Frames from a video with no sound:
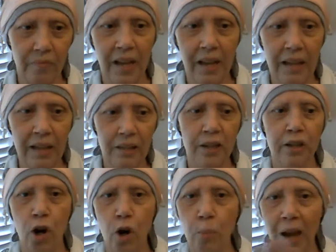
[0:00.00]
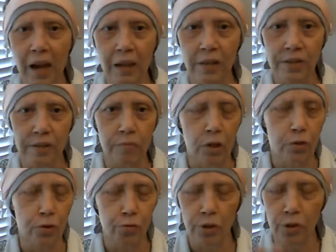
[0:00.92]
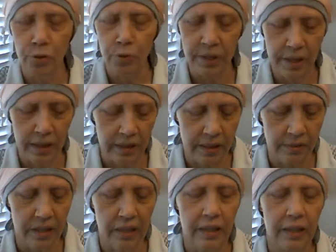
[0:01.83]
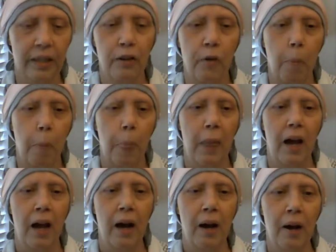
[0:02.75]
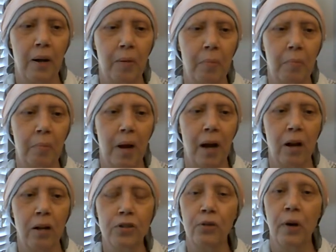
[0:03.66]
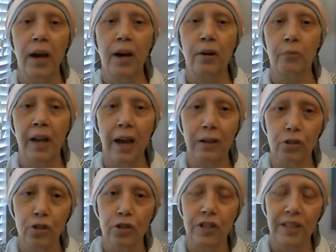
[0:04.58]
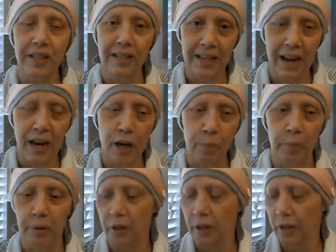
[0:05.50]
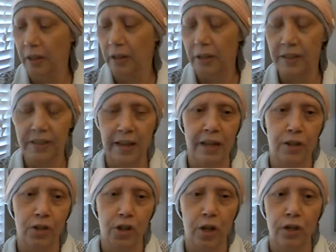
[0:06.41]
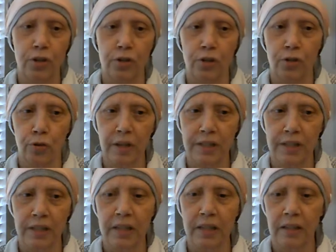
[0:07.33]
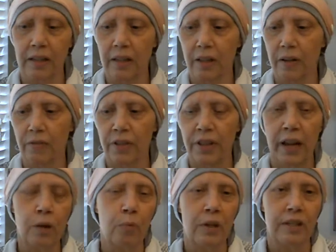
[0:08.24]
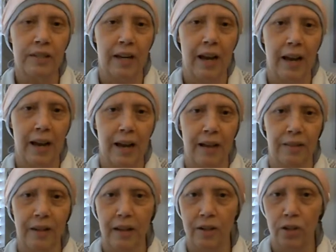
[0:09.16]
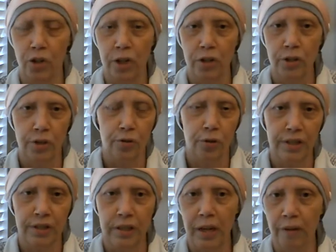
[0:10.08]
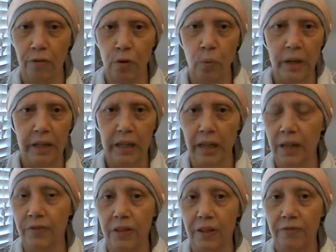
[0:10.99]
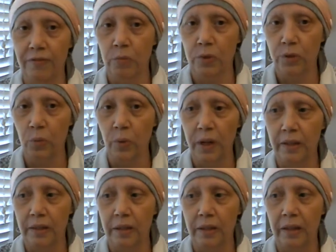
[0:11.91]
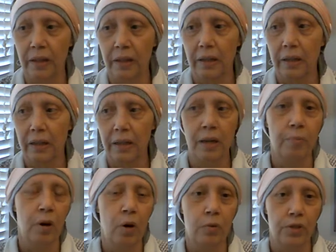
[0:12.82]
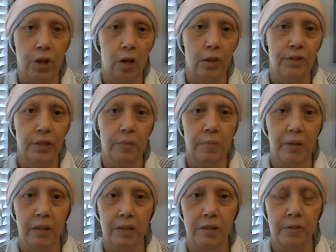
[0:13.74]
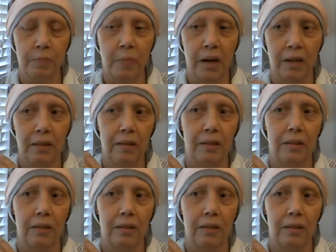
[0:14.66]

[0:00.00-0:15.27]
And no baths, no strenuous activity. I also had a reaction to the tape because they had to change the dressing. For the 8 weeks that I had, they had to change the dressing every week, even if it was a week that chemo was halted because my